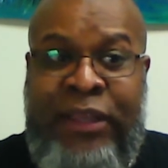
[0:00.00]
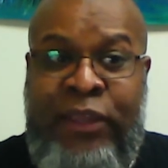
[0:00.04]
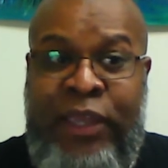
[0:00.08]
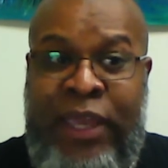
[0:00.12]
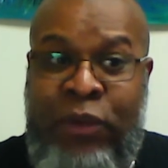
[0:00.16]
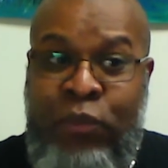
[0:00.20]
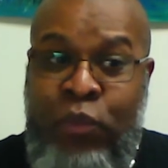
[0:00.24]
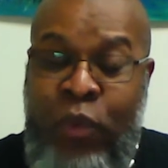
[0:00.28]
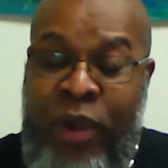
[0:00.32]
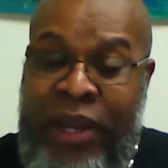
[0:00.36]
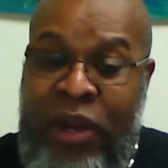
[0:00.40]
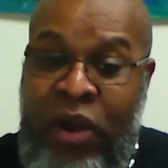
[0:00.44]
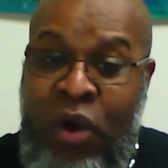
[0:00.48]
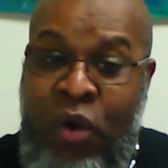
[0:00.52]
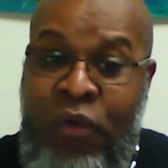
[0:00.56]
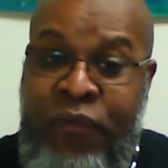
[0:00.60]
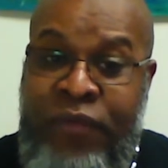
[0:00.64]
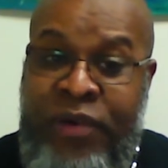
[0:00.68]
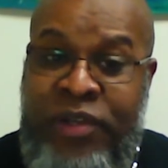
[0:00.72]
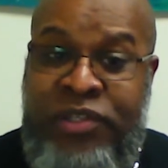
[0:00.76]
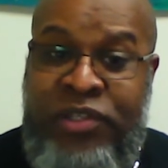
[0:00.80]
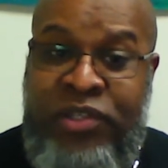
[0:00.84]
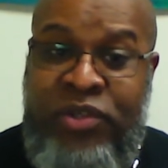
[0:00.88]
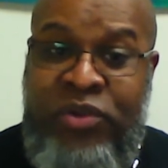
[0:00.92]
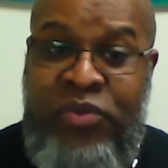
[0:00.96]
It went
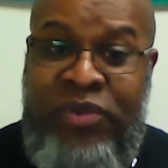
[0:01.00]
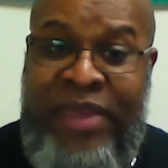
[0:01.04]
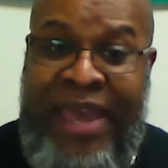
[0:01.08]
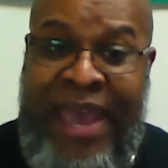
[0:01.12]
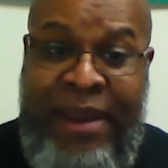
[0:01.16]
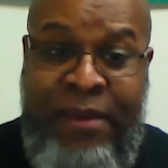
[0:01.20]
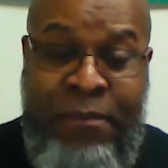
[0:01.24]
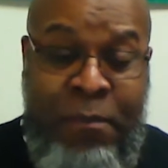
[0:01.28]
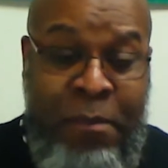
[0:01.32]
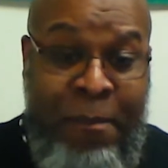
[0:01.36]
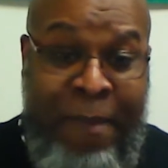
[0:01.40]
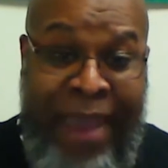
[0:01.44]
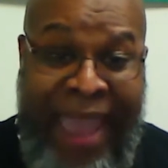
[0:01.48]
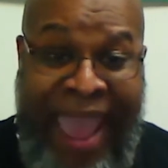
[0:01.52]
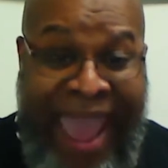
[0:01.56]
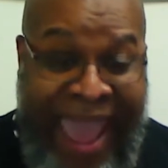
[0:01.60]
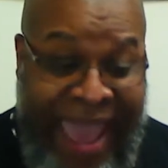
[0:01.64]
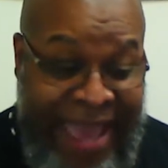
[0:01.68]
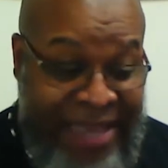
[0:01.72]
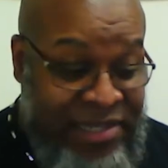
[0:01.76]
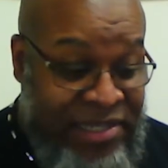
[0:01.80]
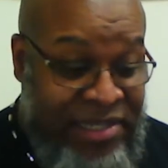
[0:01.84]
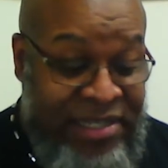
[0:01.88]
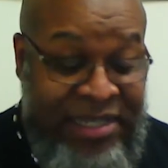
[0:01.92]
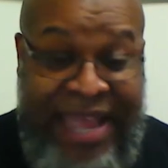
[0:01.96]
over to that
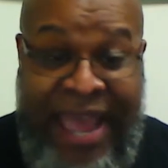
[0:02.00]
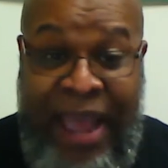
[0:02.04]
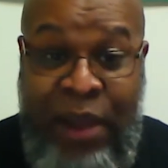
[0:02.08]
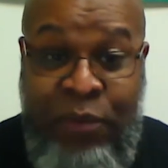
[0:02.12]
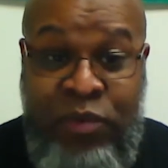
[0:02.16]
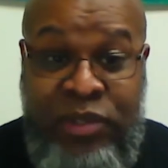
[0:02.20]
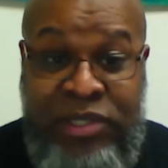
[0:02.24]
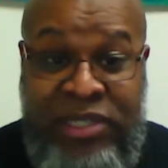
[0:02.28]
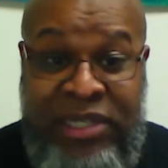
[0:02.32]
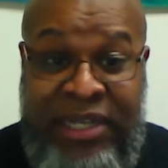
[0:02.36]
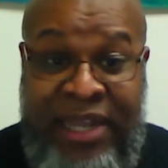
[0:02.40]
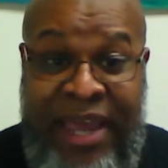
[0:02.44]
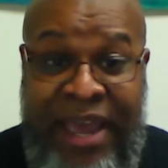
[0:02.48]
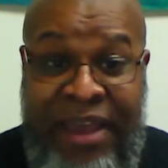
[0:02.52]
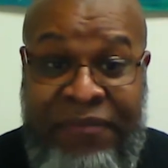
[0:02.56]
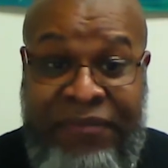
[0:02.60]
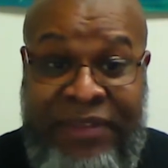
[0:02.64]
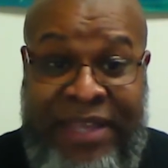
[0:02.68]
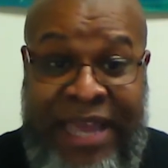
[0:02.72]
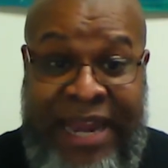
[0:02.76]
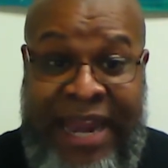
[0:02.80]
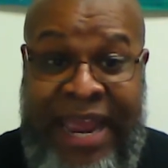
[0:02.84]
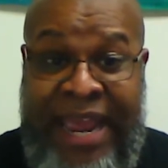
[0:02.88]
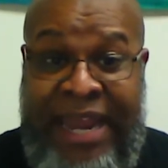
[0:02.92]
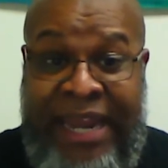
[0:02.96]
mass that was left
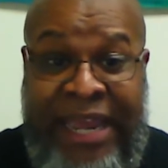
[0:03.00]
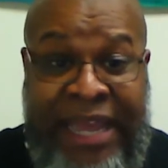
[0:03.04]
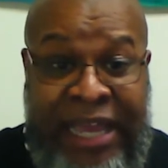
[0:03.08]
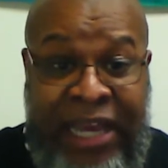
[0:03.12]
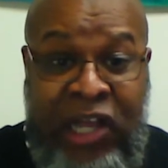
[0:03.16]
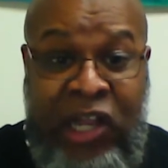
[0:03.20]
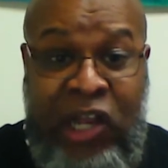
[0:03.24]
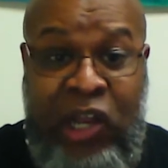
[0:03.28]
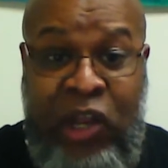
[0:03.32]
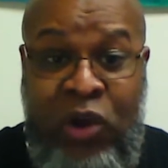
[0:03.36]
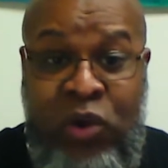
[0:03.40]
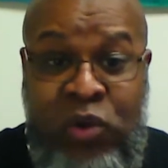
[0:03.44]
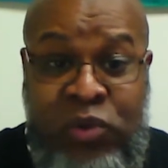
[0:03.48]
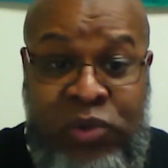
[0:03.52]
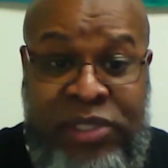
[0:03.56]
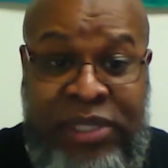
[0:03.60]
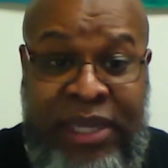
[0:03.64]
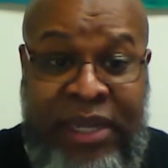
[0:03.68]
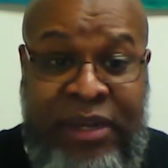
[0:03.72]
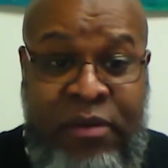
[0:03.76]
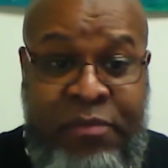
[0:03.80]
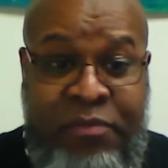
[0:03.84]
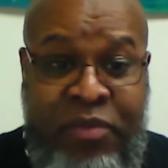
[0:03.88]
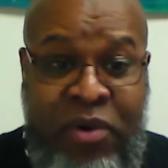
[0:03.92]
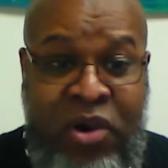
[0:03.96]
that had enclosed
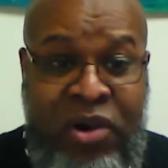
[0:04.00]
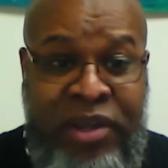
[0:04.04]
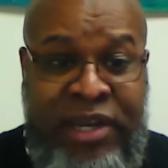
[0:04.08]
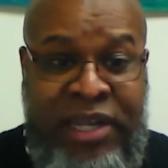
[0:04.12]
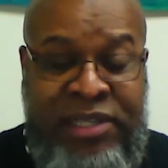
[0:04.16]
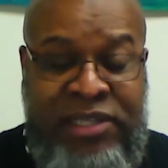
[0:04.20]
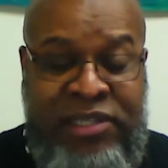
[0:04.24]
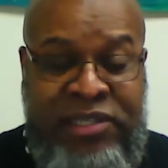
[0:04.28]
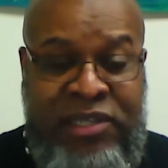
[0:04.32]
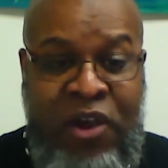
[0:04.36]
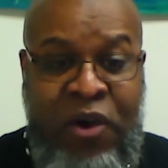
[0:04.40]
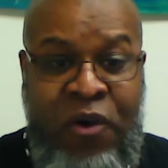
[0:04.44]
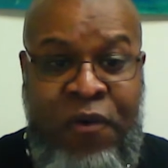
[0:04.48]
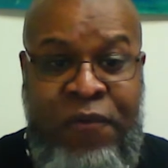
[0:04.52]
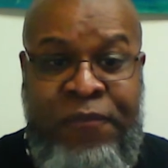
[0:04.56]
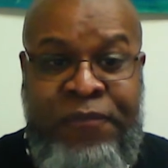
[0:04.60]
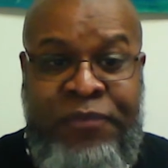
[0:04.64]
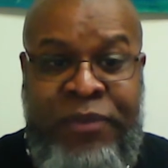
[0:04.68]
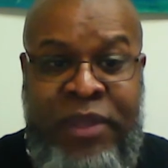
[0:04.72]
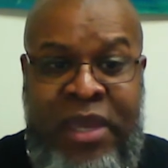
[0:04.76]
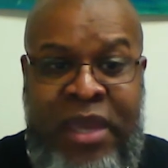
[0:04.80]
in upon itself.